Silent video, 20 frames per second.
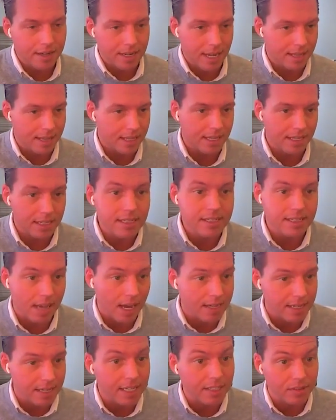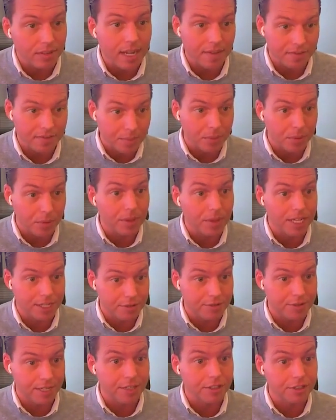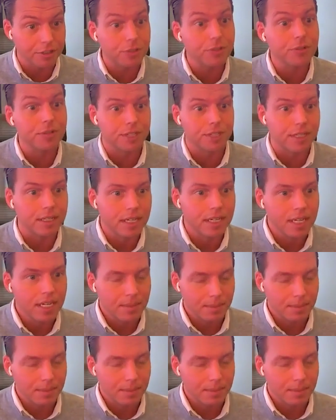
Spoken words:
and I think in this context, you'd have to pull that trigger sooner.